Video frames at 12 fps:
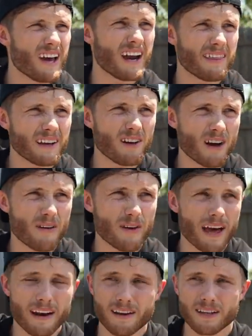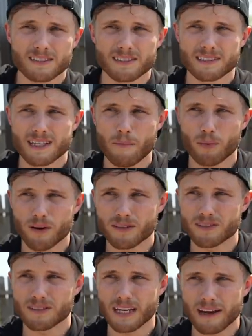And I think I'll cover that in a separate
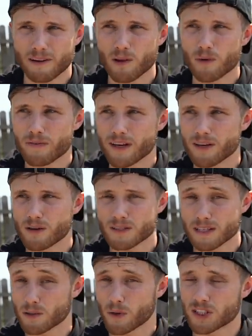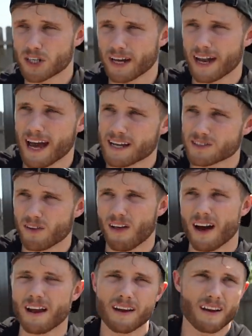standalone video, because that's a question I get asked a
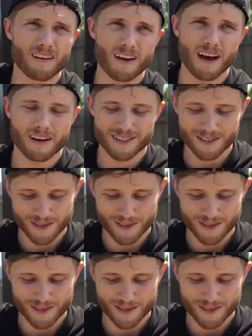lot, and I